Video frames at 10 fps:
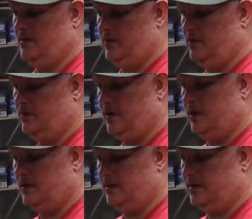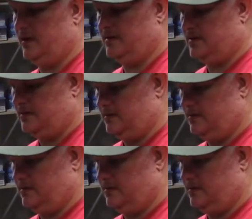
milliwatt laser.